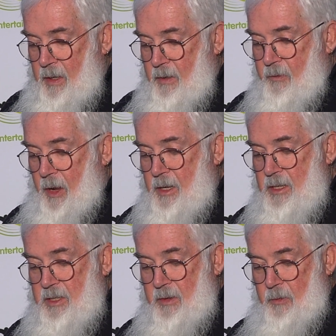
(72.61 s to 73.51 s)
The
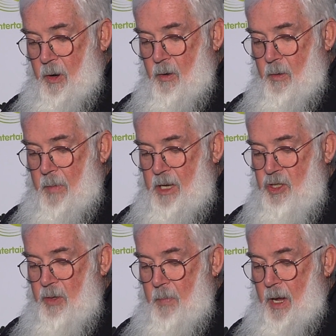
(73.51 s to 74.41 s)
Fantasy Fair and
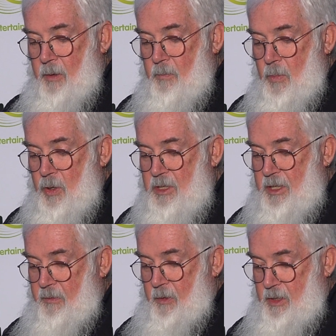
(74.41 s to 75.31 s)
Magic Mountain
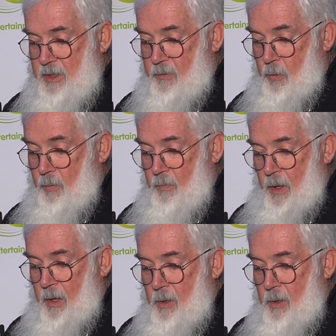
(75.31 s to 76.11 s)
Music Festival